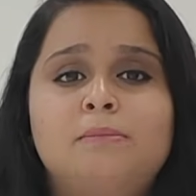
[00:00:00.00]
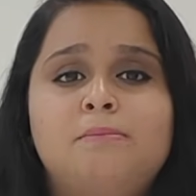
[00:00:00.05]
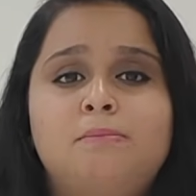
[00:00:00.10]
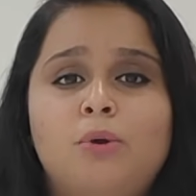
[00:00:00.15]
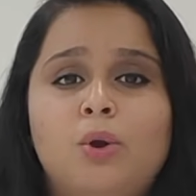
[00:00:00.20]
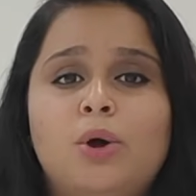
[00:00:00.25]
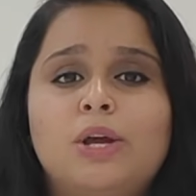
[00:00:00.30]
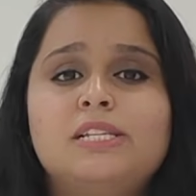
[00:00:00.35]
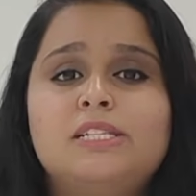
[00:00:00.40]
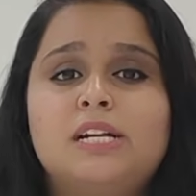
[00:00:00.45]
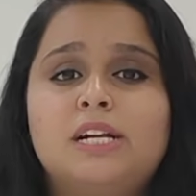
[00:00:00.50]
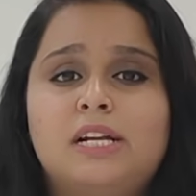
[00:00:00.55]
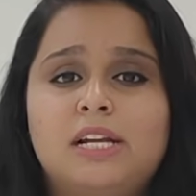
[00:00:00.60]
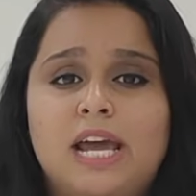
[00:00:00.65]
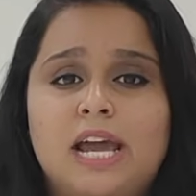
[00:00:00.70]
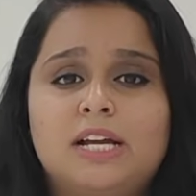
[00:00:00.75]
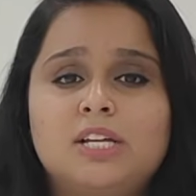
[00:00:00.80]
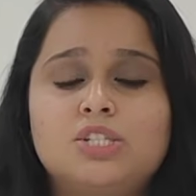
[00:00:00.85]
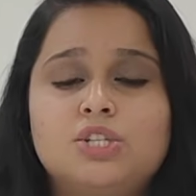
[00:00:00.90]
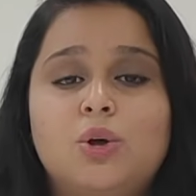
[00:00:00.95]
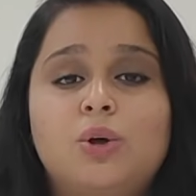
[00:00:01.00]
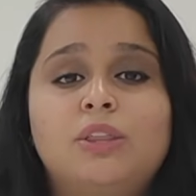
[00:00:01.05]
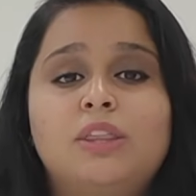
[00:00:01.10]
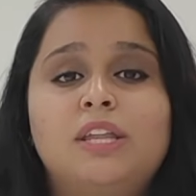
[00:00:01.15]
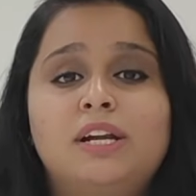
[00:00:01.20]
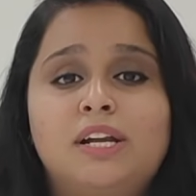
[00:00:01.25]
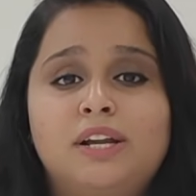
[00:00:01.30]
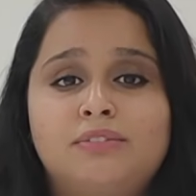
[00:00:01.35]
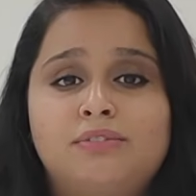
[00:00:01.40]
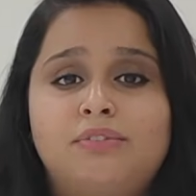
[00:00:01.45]
employees are taxed on
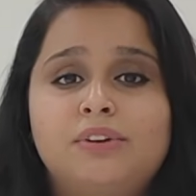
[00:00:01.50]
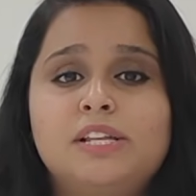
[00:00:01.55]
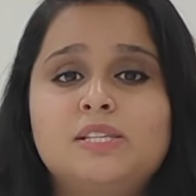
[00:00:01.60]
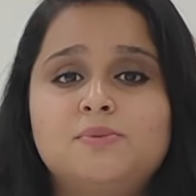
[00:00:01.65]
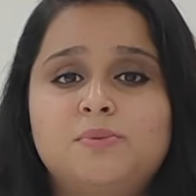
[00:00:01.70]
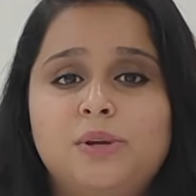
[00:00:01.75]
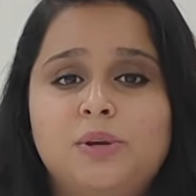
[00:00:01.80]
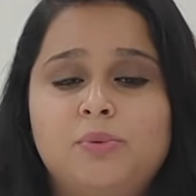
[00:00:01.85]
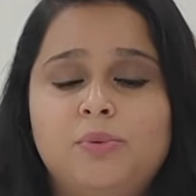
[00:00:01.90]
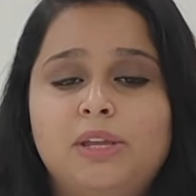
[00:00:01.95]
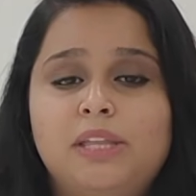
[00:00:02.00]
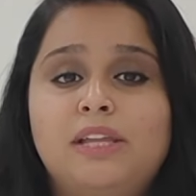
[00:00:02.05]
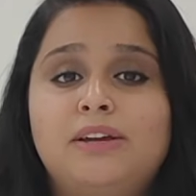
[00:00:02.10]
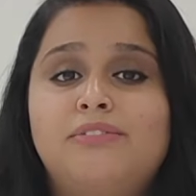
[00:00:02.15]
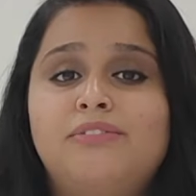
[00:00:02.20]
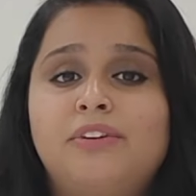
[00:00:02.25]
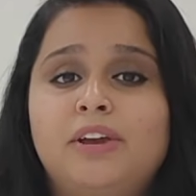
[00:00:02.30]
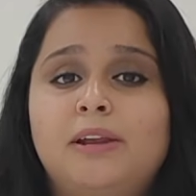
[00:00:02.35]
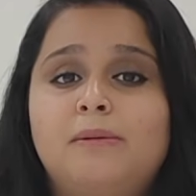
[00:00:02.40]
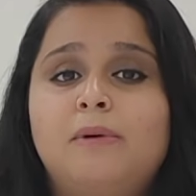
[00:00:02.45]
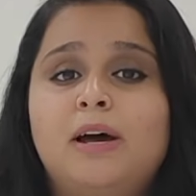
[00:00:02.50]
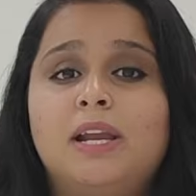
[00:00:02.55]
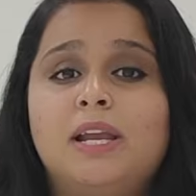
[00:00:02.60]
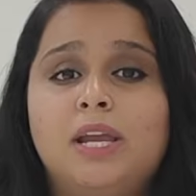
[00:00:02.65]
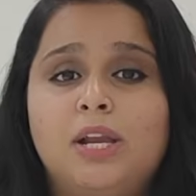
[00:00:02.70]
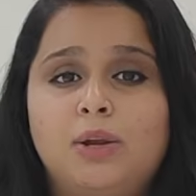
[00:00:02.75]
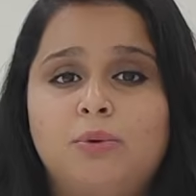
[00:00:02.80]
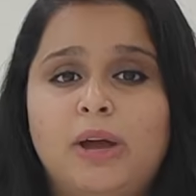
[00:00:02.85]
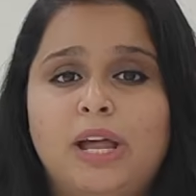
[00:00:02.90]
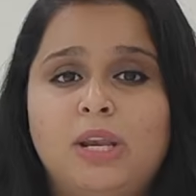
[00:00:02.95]
the difference between the fair
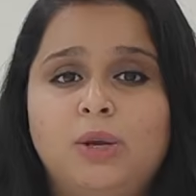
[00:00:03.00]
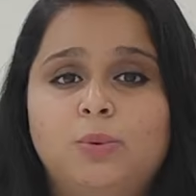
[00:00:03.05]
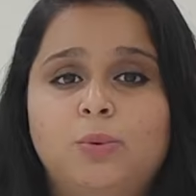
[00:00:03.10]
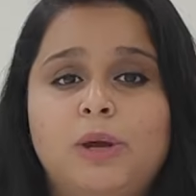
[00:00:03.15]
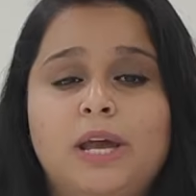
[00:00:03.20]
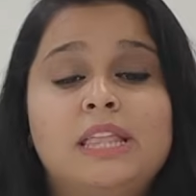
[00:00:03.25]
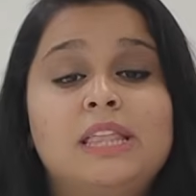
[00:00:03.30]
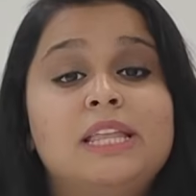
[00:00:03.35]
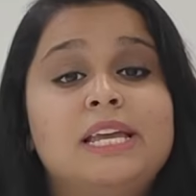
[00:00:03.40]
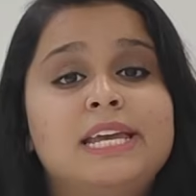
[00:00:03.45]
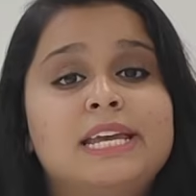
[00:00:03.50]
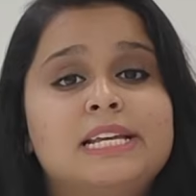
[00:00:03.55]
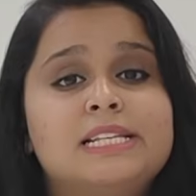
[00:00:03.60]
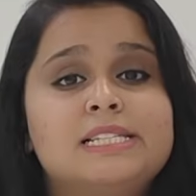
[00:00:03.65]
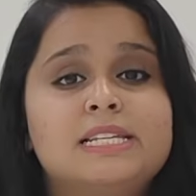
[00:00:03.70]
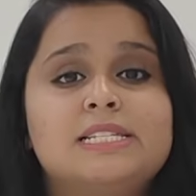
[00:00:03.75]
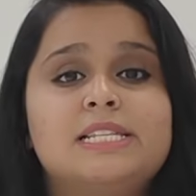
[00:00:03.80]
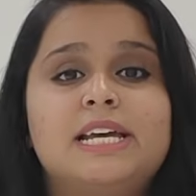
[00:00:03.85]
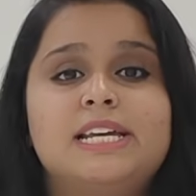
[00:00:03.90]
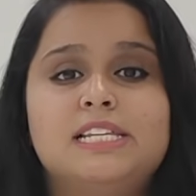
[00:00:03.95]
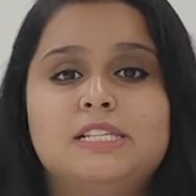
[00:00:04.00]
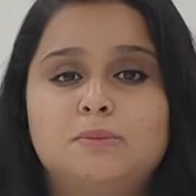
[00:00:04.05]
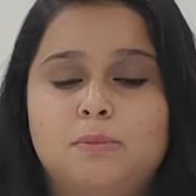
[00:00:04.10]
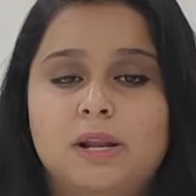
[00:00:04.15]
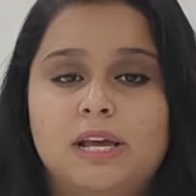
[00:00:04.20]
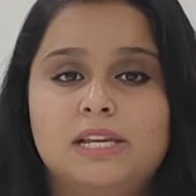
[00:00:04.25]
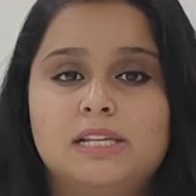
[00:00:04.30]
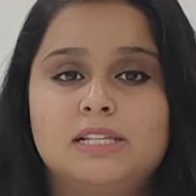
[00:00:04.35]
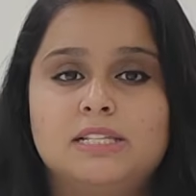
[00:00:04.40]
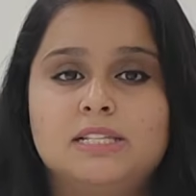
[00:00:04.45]
market value and the exercise
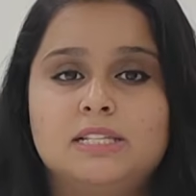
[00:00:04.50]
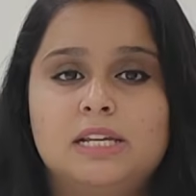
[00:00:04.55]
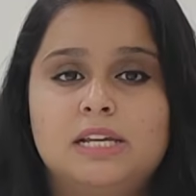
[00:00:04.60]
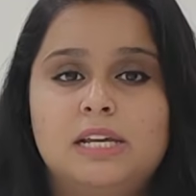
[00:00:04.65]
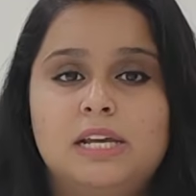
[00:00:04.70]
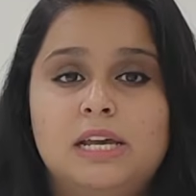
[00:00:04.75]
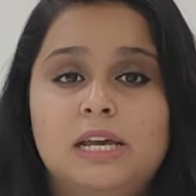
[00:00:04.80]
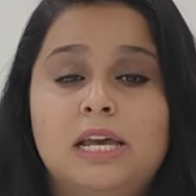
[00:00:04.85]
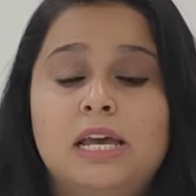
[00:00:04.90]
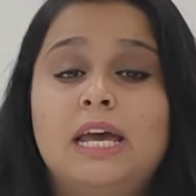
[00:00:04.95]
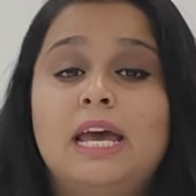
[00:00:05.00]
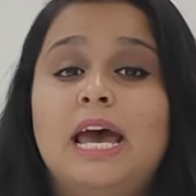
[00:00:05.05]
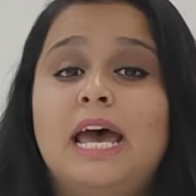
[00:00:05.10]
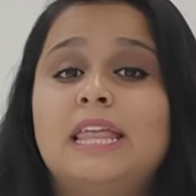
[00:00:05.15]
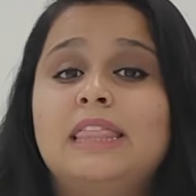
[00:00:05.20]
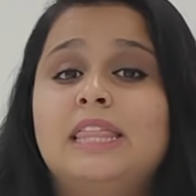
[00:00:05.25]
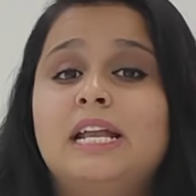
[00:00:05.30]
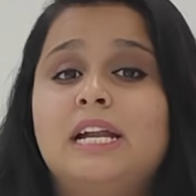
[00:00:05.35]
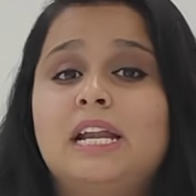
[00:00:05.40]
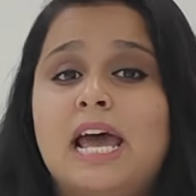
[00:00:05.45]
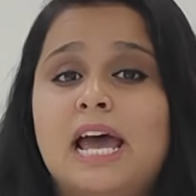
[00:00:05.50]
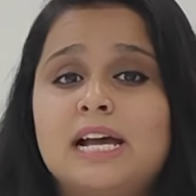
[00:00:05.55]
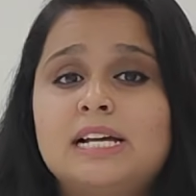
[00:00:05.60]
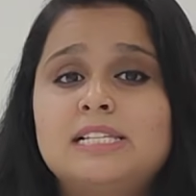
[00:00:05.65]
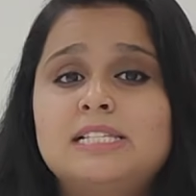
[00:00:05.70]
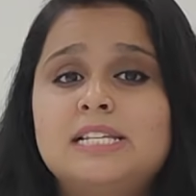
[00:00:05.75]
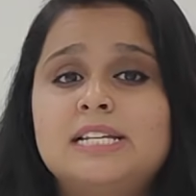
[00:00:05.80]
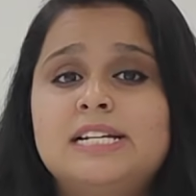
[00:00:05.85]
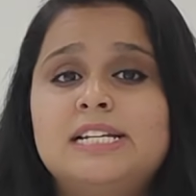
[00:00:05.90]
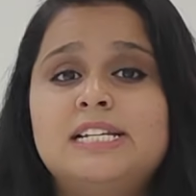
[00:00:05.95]
price. And the
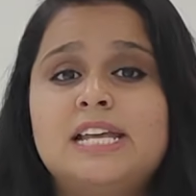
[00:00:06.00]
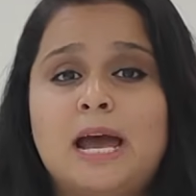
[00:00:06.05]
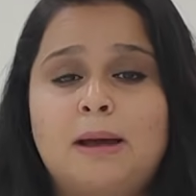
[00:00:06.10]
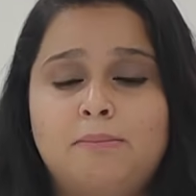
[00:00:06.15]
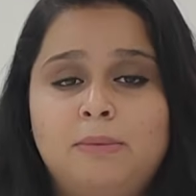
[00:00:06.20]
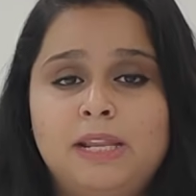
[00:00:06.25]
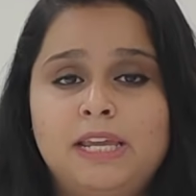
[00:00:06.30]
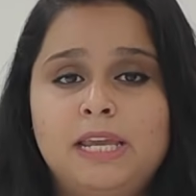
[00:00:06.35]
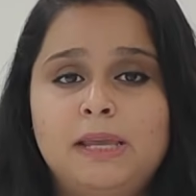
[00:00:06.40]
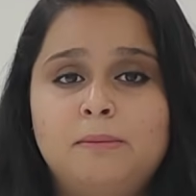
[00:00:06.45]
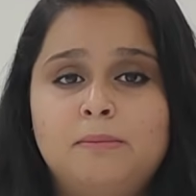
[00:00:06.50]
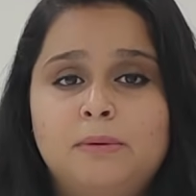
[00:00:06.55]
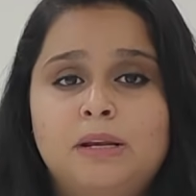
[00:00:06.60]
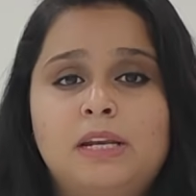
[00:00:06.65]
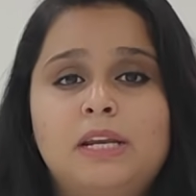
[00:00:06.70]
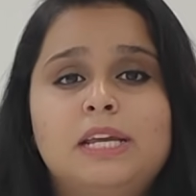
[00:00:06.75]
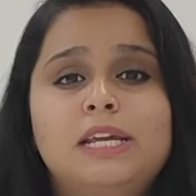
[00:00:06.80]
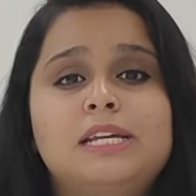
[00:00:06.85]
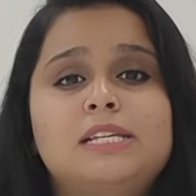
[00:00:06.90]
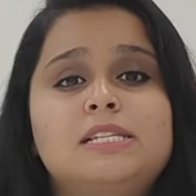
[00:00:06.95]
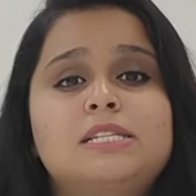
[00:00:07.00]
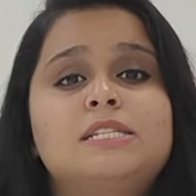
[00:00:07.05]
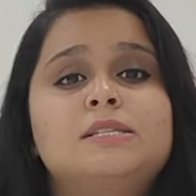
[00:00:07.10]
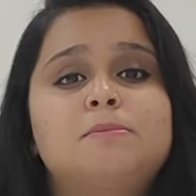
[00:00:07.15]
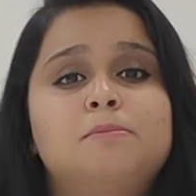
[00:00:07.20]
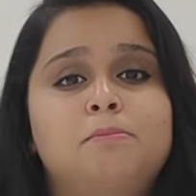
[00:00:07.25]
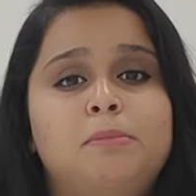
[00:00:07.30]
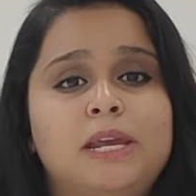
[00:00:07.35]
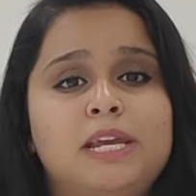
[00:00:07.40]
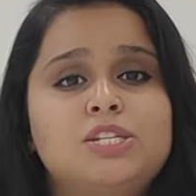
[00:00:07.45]
tax rate applicable
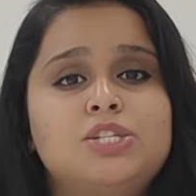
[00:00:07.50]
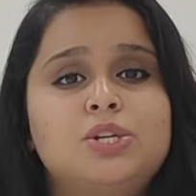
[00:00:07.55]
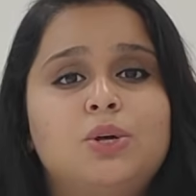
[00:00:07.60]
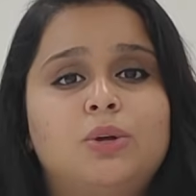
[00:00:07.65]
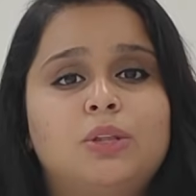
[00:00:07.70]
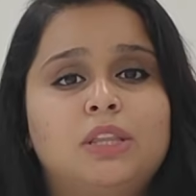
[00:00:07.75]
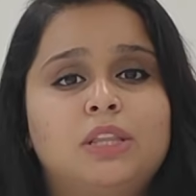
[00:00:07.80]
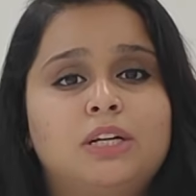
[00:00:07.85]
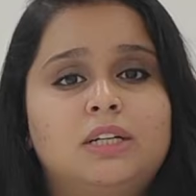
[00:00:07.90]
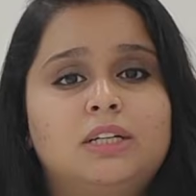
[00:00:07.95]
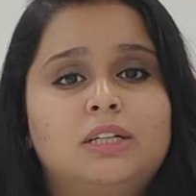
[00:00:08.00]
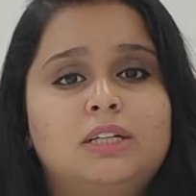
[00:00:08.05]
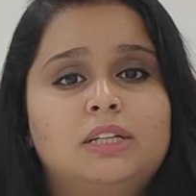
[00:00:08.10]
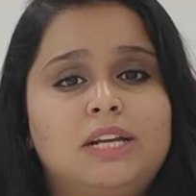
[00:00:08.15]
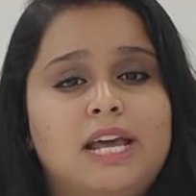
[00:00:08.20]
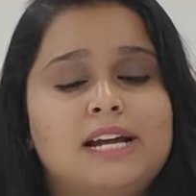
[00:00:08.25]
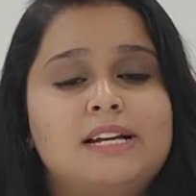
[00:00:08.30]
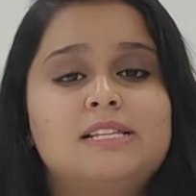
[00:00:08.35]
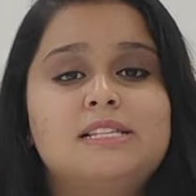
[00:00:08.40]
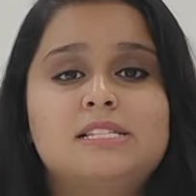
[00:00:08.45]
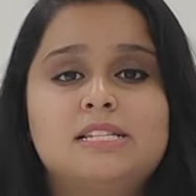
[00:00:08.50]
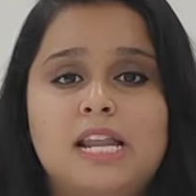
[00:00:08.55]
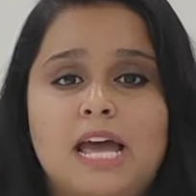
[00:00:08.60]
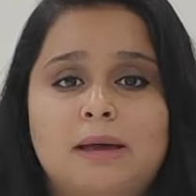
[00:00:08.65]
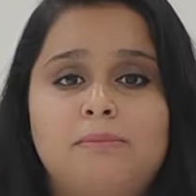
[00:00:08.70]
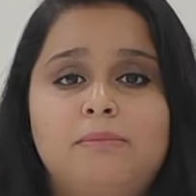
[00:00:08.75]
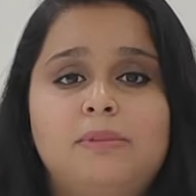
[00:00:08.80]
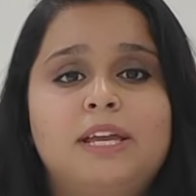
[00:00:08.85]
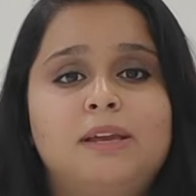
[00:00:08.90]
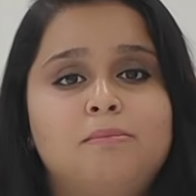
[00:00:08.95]
is based on the tax
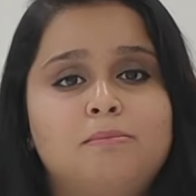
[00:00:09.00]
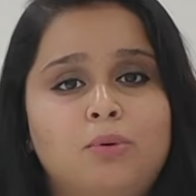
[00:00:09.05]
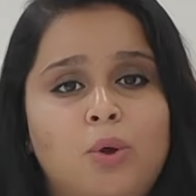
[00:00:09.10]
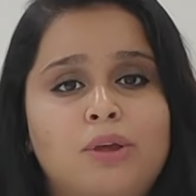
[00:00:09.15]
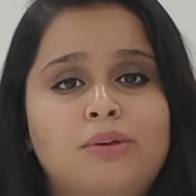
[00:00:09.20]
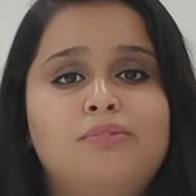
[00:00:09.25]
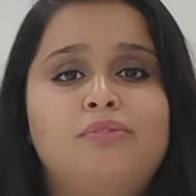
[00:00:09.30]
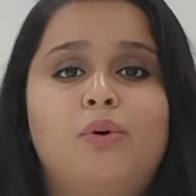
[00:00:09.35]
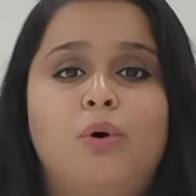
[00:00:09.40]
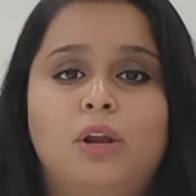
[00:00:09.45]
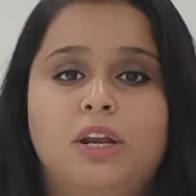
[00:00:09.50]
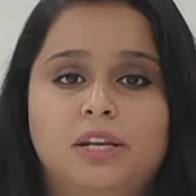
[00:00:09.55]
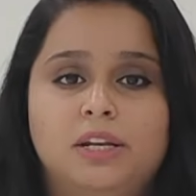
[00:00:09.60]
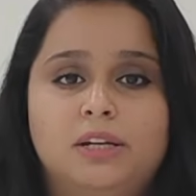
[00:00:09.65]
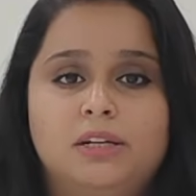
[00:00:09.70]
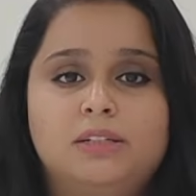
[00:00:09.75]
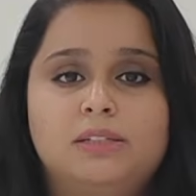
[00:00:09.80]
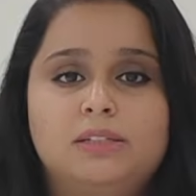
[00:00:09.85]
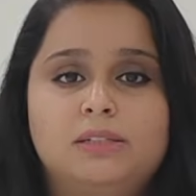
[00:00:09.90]
slab the employee fall in.